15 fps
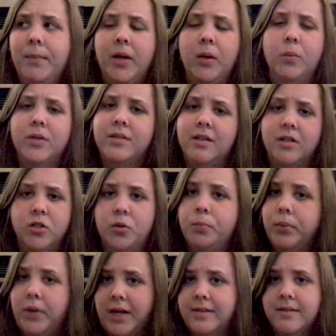it was such a
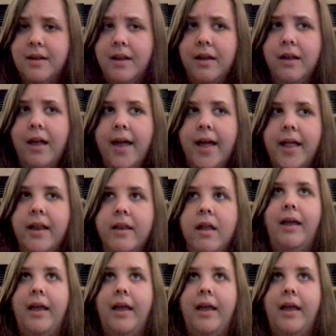blessing and